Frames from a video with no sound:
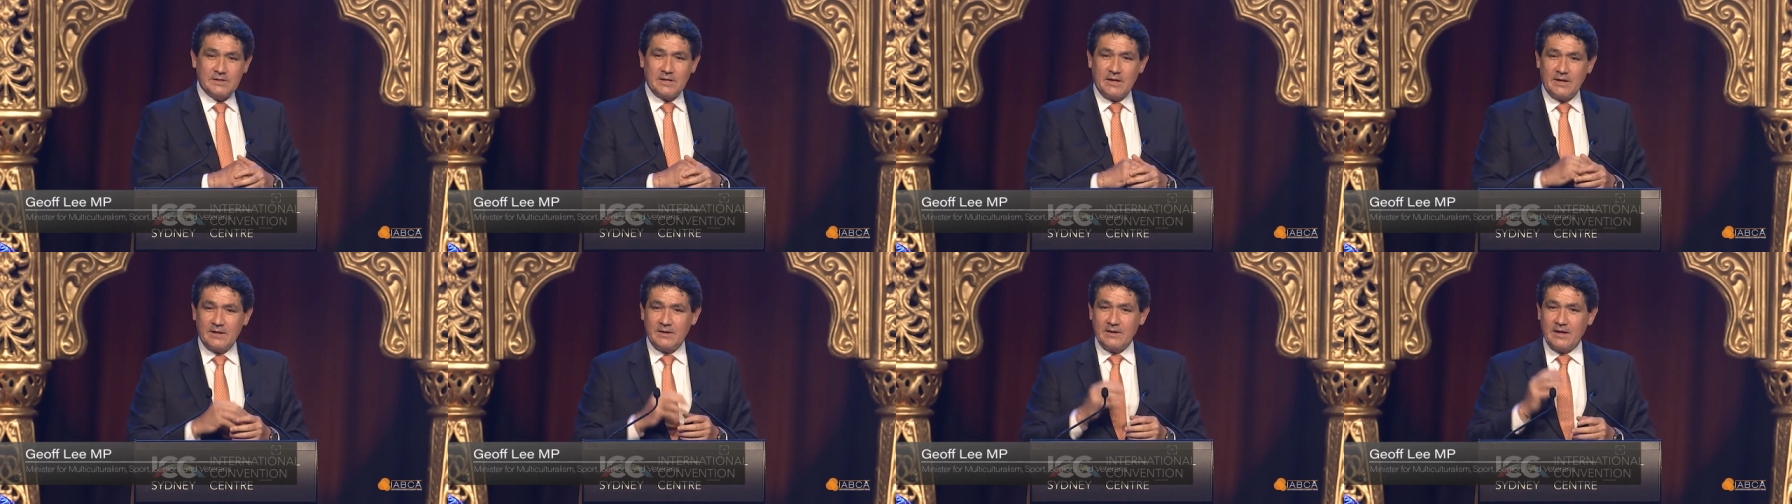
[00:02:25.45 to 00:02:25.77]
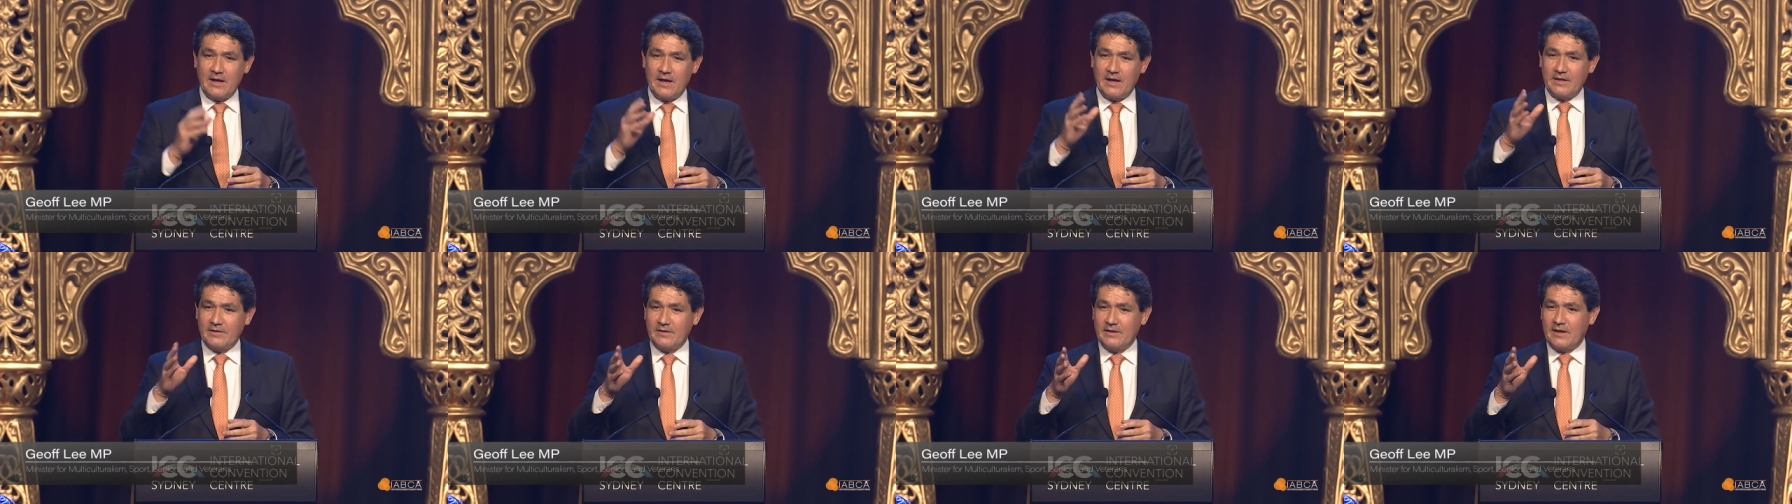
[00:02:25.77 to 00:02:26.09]
And,
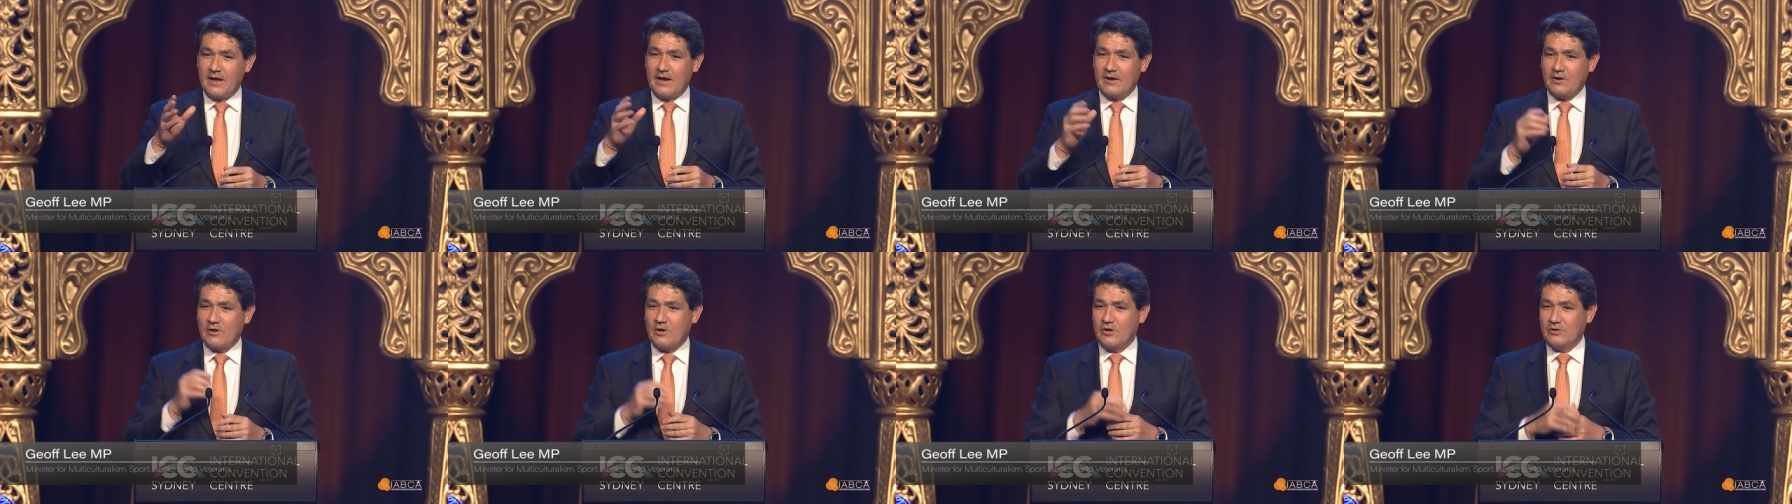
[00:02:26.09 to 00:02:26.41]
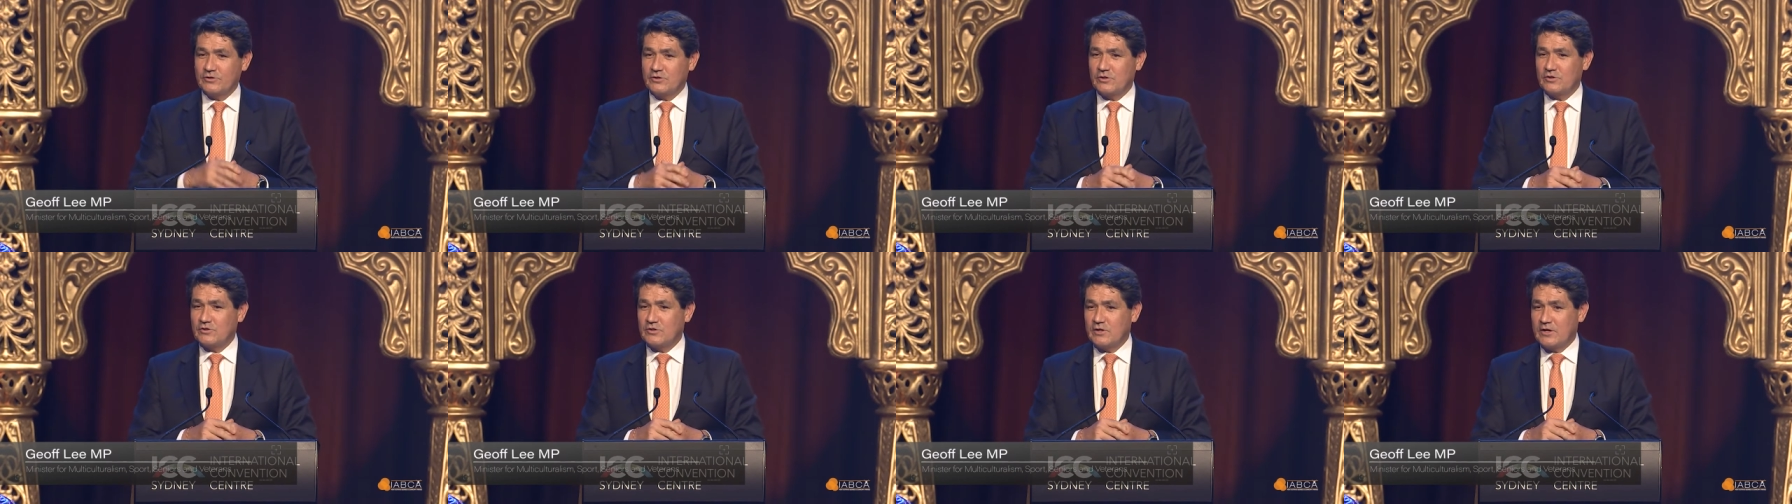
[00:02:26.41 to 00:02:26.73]
and our
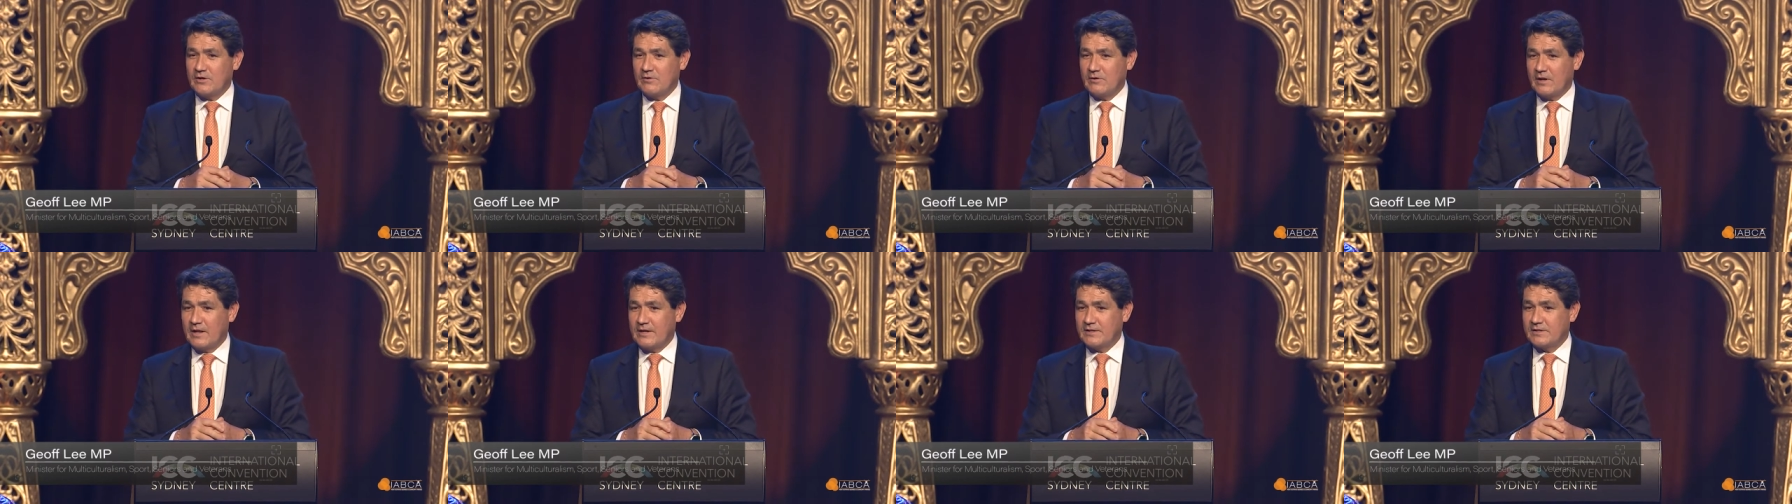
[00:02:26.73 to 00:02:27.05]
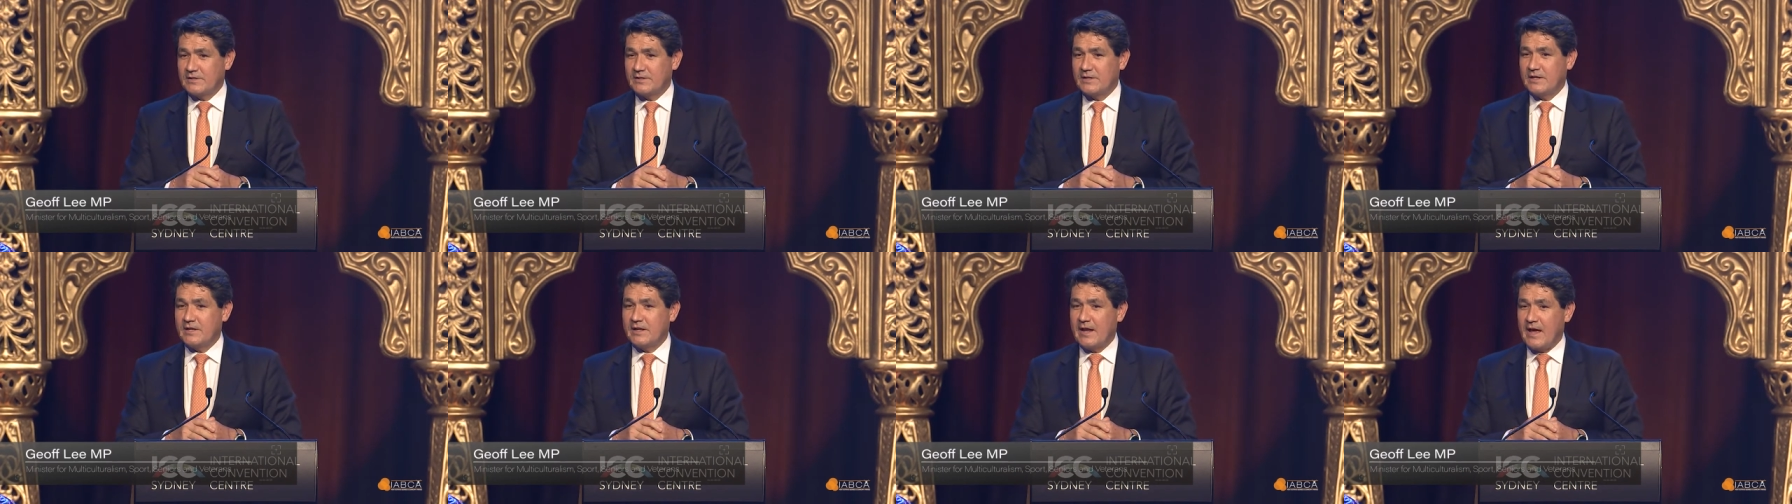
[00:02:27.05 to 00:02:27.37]
Consul General has
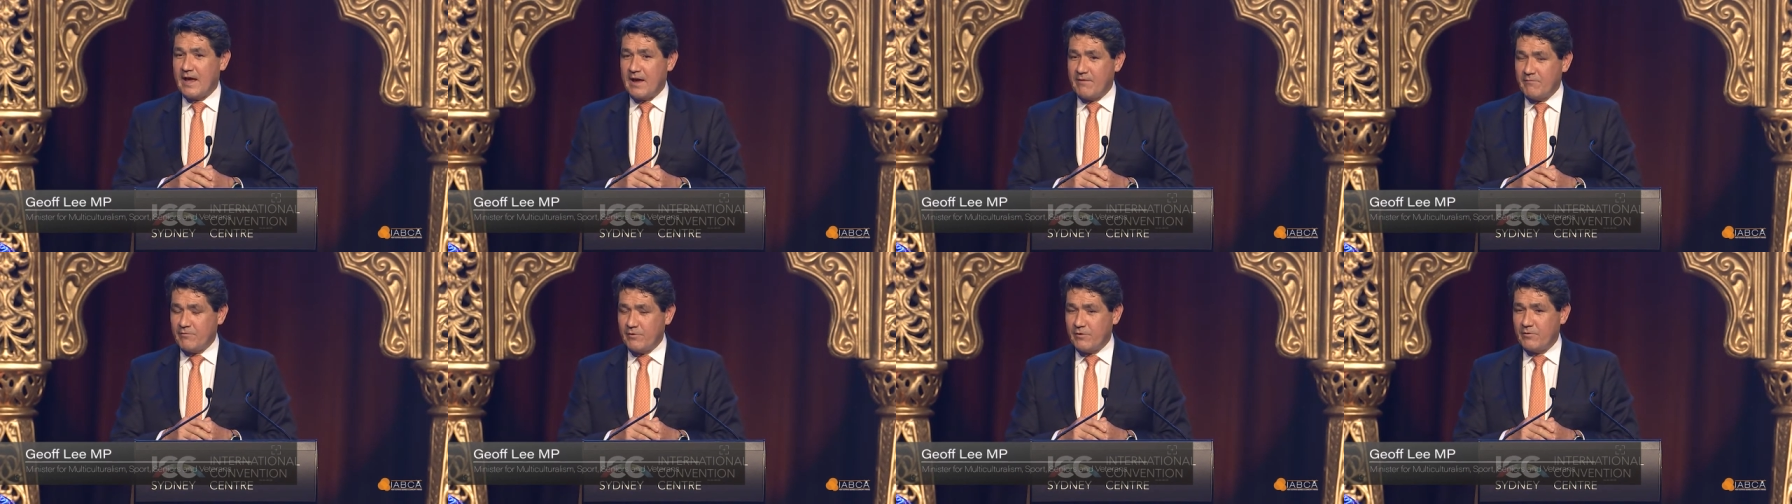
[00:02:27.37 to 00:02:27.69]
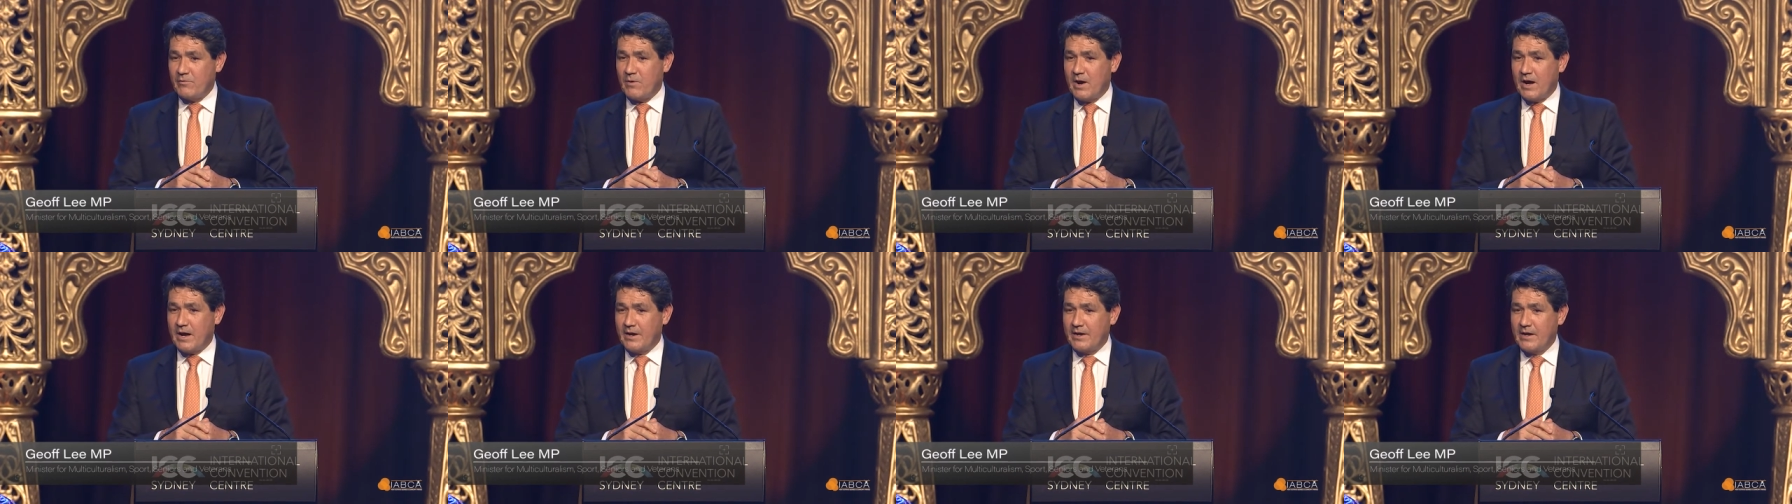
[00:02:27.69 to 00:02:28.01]
seen
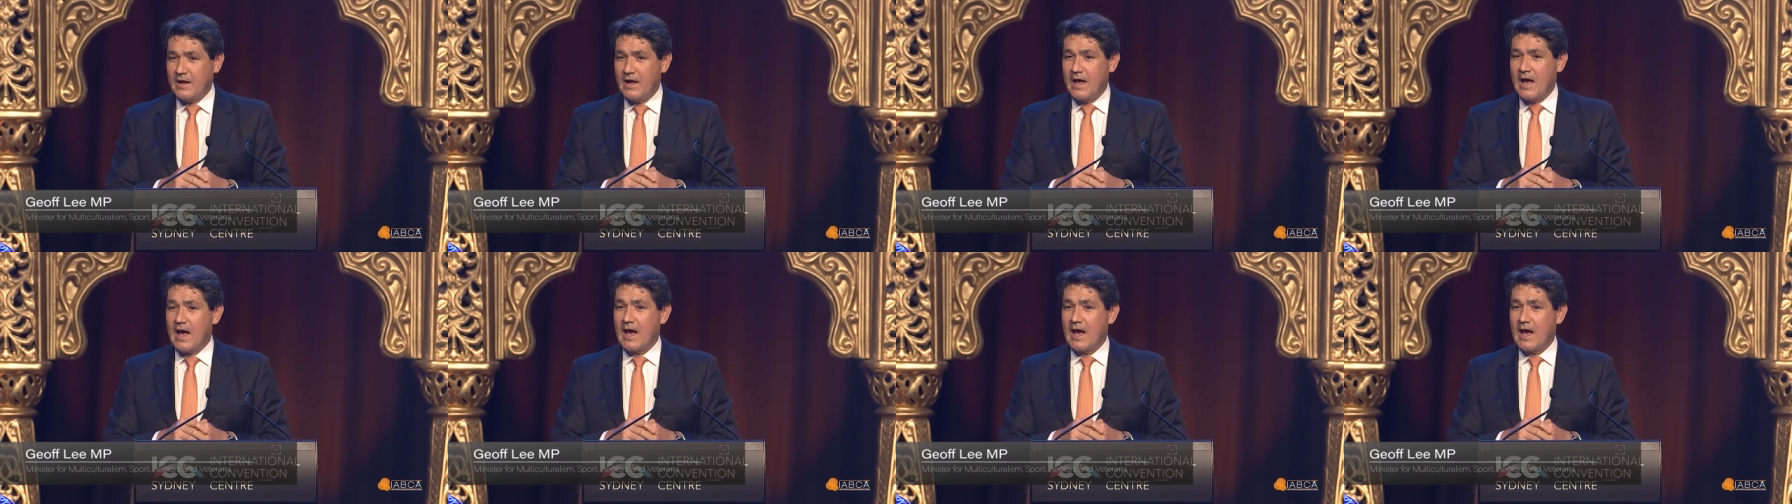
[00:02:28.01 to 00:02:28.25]
everyone